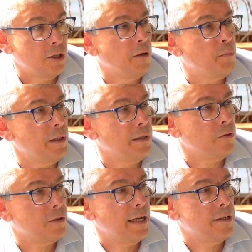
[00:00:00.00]

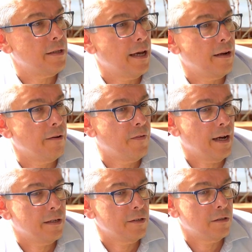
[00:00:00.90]
geopolitical sense, and the
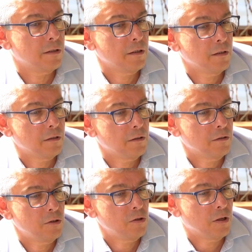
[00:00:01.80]
fact it's,
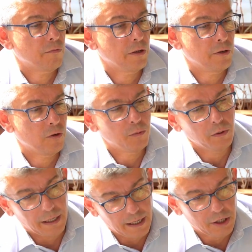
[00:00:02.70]
using
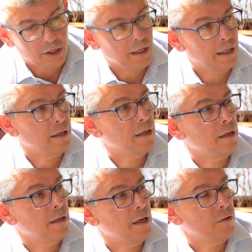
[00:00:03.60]
renewable energy,
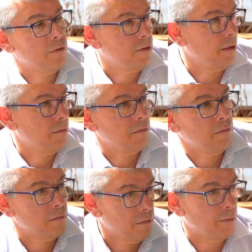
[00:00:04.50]
as we've said
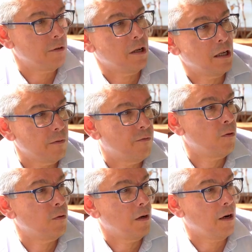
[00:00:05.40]
a number of times
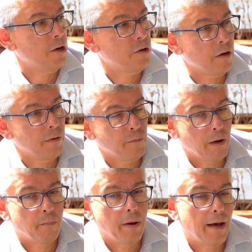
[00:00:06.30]
before, with hydro and
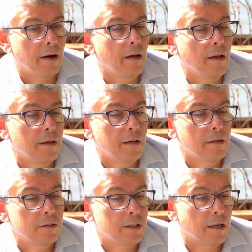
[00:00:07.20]
wind power
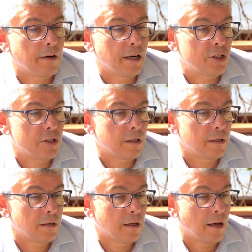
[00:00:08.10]

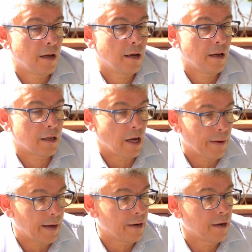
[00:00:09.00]
generation,
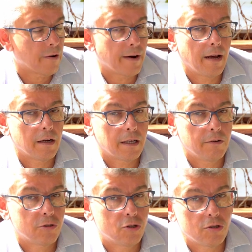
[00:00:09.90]
going underground,
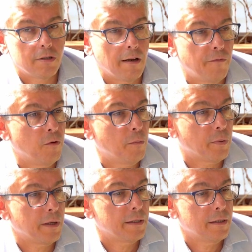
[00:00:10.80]
reducing that
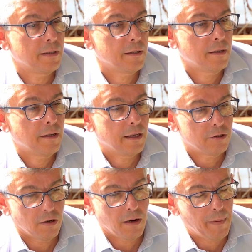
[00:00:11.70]
footprint, and
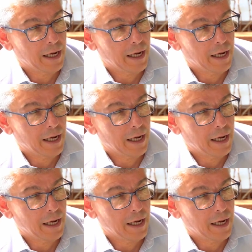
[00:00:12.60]
trying to